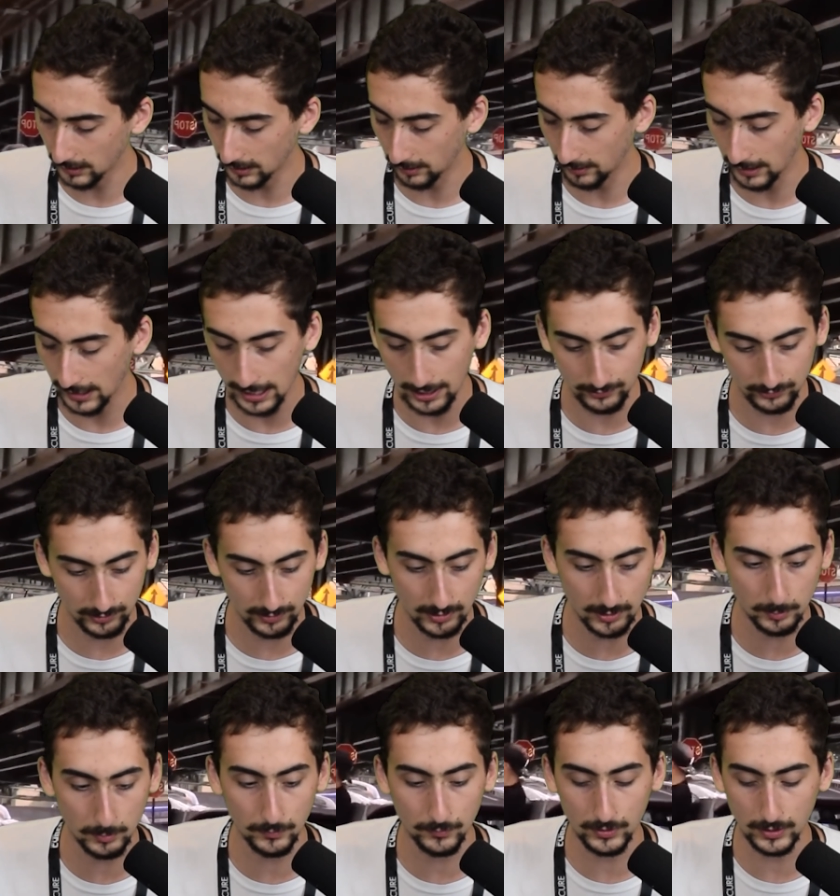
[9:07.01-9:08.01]
and asking
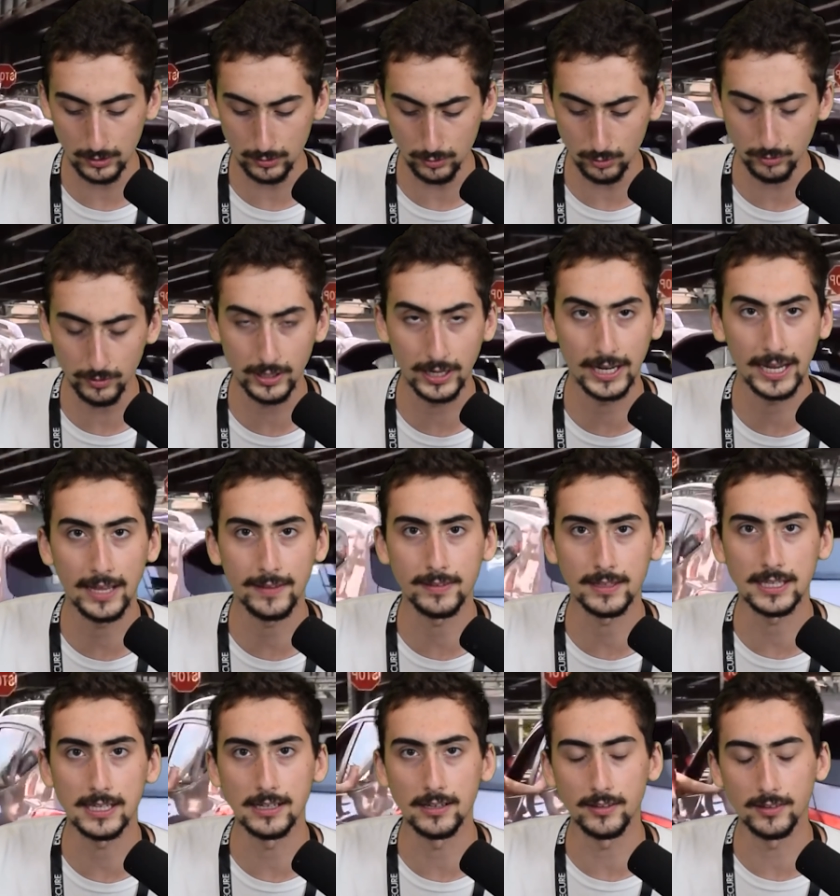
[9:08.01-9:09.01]
them if they knew that I had the
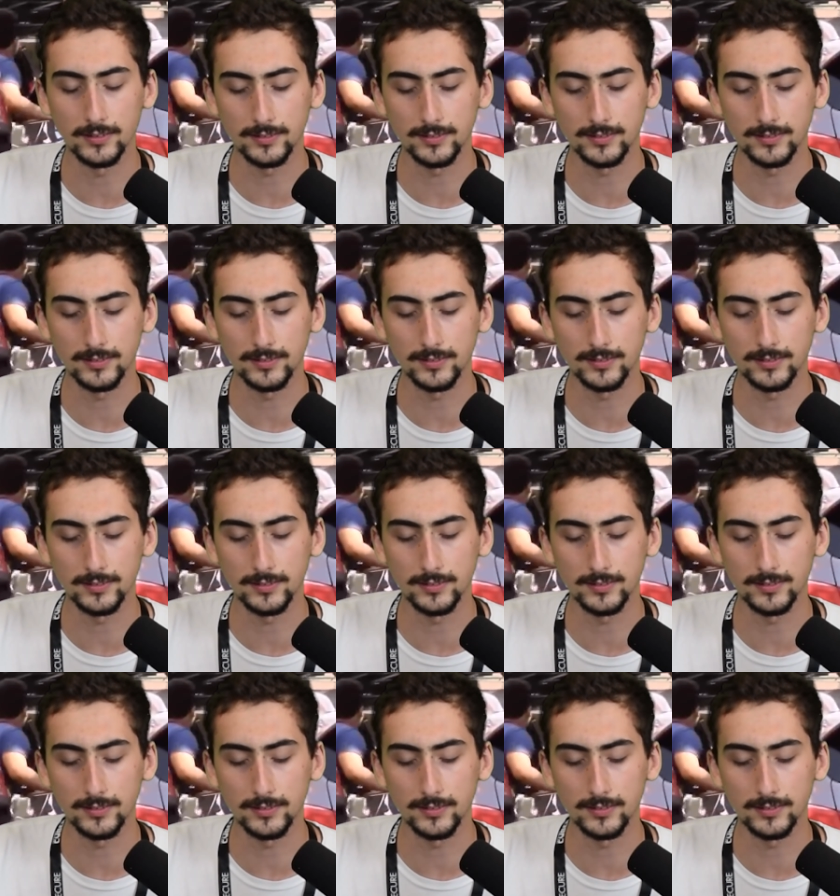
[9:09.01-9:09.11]
key to the